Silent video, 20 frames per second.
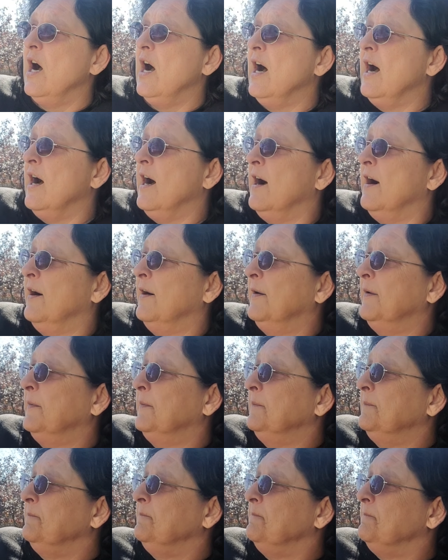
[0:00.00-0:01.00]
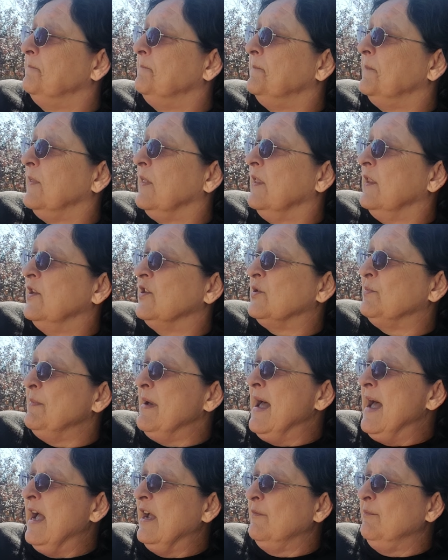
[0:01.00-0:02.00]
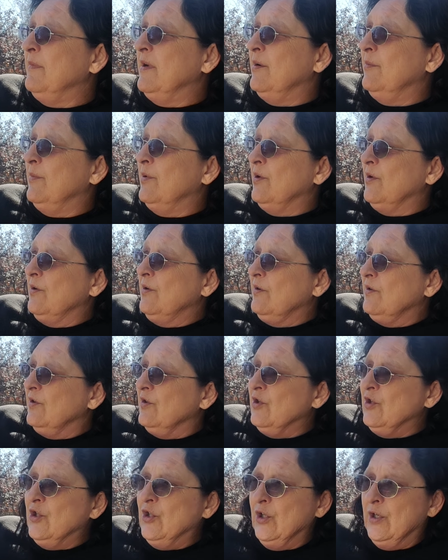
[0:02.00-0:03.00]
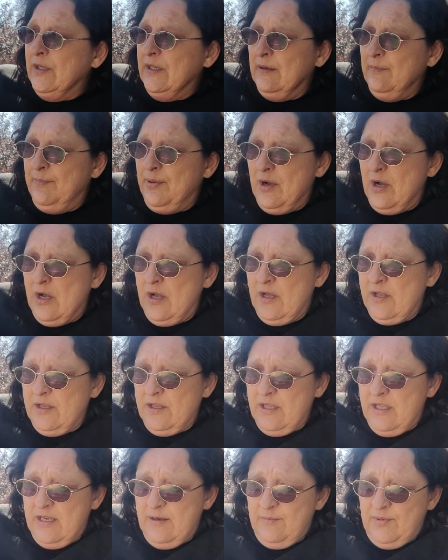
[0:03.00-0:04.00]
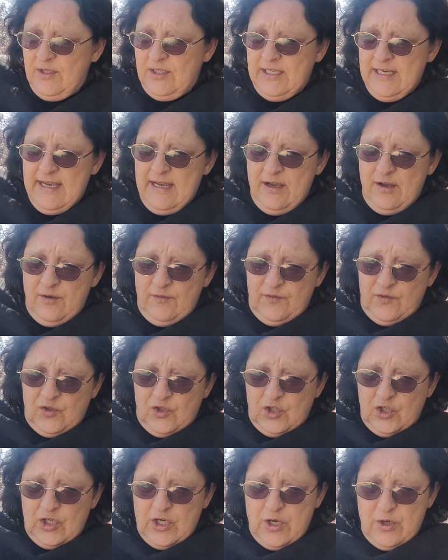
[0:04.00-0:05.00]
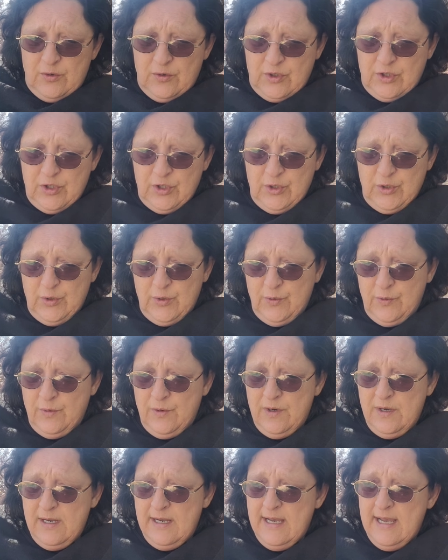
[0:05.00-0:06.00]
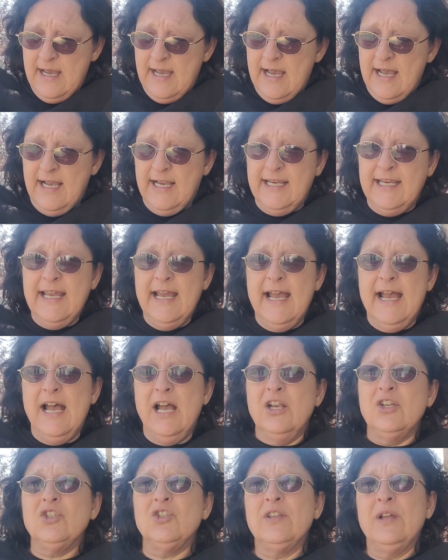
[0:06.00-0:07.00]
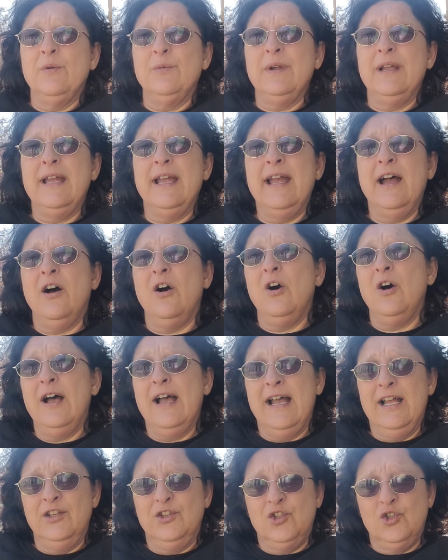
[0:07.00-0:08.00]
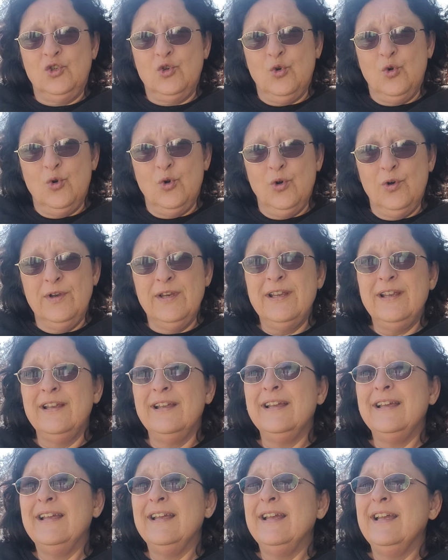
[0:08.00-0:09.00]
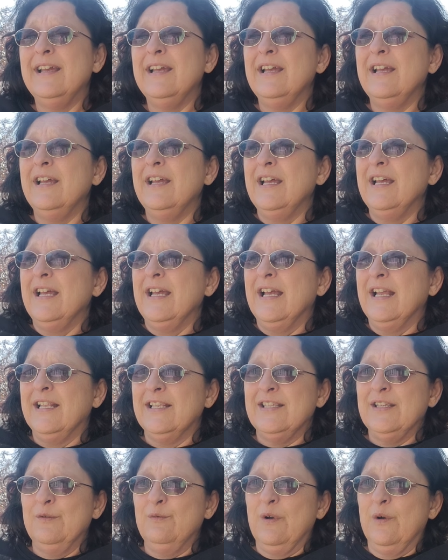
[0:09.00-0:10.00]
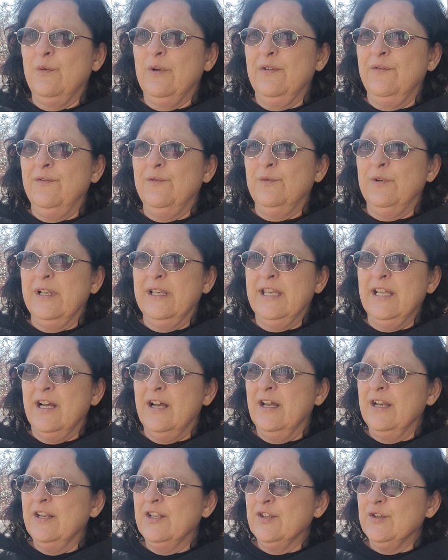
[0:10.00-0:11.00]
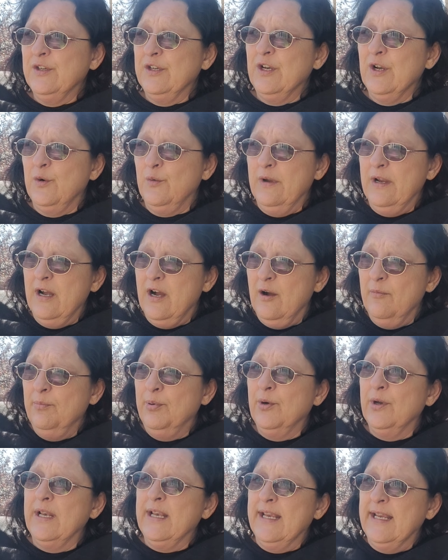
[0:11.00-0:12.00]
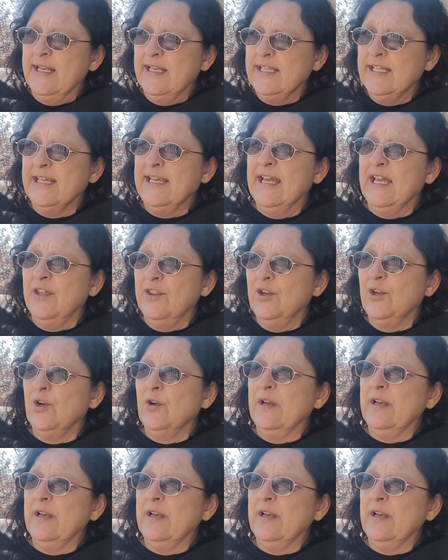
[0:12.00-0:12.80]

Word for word: Uh, this mag member took it upon themselves to go to a cache that we all had stored and see what we've we've done is you know we all put in together